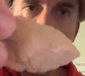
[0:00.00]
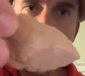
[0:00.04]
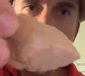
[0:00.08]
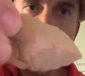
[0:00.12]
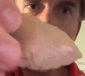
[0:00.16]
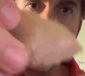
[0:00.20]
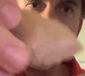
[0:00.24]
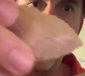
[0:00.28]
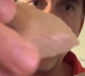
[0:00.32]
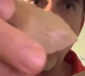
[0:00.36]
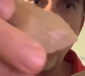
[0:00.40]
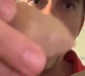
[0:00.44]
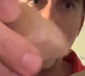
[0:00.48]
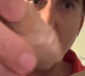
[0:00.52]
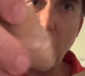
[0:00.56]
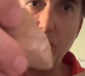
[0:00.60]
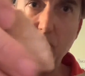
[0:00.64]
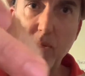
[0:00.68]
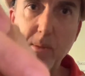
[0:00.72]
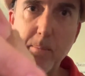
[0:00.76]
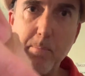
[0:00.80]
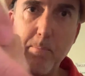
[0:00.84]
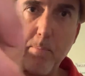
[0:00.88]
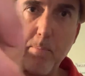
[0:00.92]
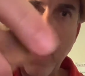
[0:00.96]
We call that
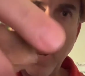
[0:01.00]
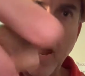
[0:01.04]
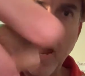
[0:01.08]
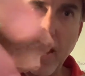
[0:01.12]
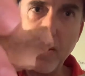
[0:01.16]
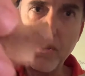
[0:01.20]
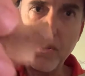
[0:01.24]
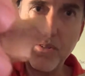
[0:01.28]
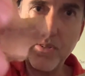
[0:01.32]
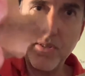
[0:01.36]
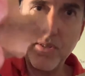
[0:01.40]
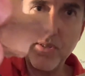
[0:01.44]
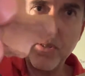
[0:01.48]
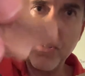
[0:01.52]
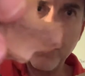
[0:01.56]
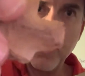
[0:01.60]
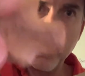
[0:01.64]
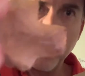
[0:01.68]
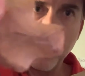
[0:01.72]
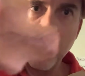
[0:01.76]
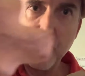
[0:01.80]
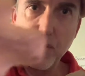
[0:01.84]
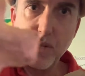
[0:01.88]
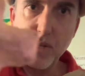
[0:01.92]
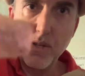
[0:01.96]
the base.
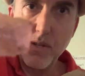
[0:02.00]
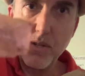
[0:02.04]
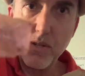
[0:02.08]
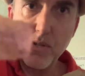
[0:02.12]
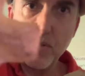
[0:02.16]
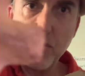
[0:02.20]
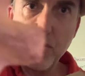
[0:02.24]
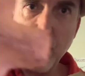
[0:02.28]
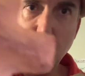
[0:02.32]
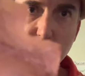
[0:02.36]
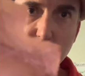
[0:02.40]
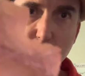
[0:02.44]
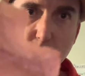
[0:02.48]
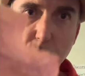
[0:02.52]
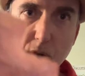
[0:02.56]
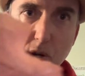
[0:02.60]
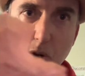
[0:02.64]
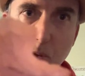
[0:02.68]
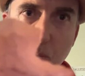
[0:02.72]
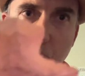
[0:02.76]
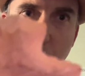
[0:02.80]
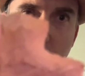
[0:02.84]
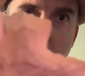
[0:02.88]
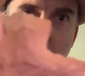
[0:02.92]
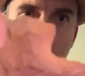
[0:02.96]
So that's where
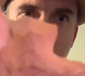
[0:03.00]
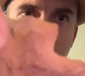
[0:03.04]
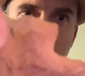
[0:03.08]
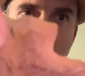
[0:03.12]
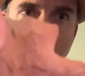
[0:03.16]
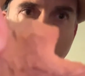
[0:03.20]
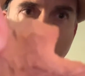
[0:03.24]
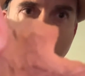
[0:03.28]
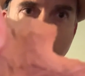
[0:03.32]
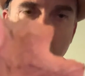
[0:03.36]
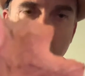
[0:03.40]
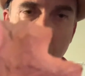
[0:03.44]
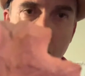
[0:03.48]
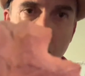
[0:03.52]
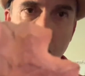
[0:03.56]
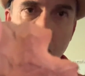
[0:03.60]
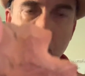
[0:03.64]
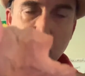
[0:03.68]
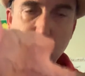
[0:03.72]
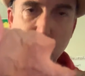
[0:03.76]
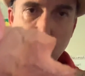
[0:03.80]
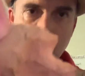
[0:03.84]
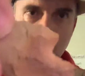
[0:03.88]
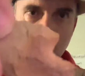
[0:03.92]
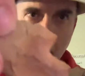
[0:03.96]
it would attach.
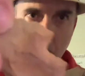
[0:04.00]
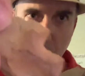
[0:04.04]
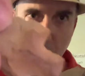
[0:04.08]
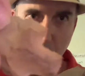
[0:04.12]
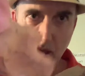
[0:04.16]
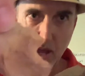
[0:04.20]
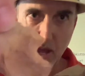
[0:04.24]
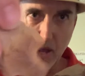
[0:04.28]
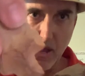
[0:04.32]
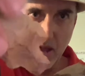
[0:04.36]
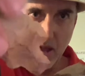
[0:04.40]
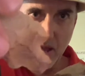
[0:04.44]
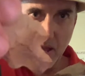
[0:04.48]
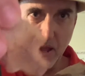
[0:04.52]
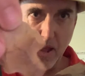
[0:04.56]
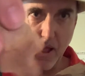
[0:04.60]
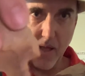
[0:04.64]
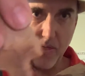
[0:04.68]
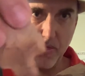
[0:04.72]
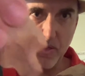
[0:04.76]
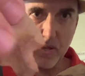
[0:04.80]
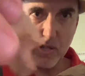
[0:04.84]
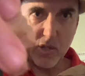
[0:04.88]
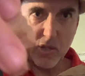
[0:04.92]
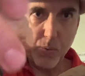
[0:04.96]

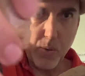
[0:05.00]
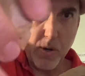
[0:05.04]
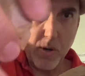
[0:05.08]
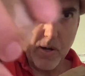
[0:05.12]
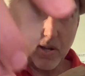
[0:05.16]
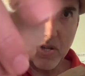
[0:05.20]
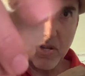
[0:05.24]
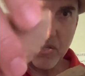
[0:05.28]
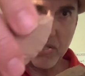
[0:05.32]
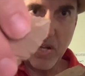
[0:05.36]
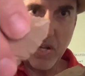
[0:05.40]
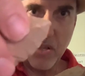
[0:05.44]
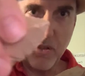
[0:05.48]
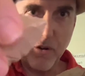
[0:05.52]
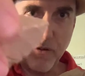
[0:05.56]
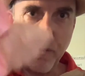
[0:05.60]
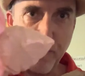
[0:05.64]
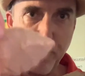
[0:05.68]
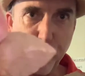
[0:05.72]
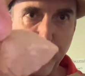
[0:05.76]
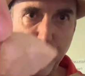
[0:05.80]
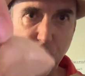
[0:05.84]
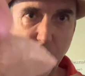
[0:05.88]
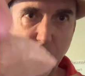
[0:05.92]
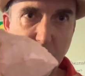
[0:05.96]
And this one is either
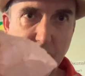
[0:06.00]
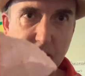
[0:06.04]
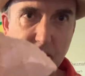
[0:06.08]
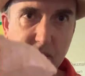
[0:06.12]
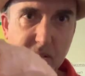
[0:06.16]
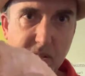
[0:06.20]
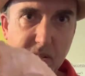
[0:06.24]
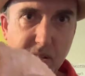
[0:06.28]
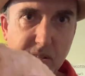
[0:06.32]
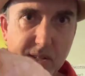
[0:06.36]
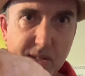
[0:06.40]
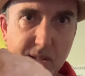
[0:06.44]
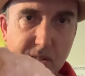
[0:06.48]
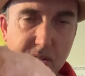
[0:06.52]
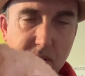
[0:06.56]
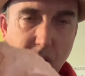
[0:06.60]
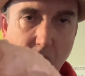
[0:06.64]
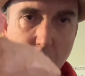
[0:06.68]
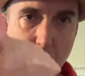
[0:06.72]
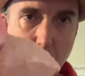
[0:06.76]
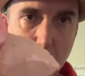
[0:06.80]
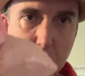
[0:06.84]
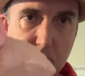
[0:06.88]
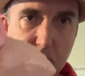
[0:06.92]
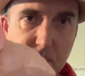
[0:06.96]
flint, this is
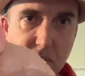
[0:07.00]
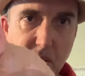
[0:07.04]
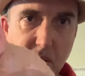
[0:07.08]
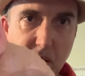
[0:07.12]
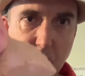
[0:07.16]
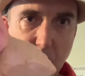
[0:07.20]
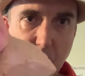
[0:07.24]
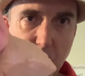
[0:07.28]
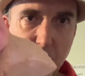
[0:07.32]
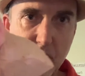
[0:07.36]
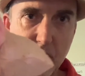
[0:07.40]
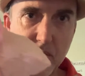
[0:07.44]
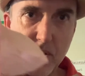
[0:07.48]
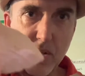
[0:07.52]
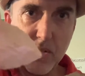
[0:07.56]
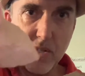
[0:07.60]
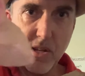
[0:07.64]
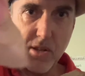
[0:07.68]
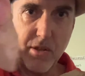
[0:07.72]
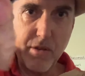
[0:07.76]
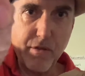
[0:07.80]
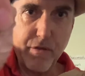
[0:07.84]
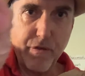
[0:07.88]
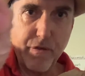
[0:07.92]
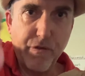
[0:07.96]
not obsidian, this is
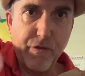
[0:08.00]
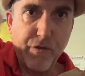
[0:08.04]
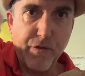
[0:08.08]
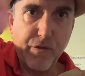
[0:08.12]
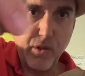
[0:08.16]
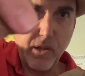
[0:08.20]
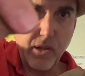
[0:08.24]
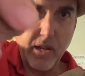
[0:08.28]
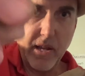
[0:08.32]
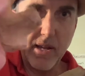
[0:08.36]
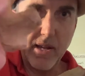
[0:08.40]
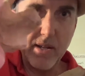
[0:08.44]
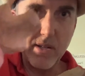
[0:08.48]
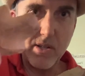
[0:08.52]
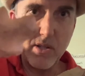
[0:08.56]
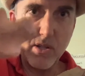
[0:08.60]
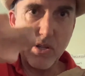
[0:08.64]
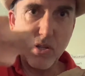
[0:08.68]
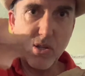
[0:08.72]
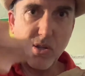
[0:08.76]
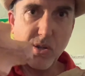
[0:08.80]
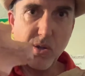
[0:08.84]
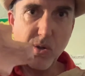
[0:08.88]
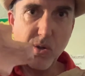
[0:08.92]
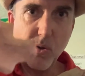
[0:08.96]
either
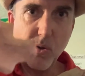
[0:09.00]
flint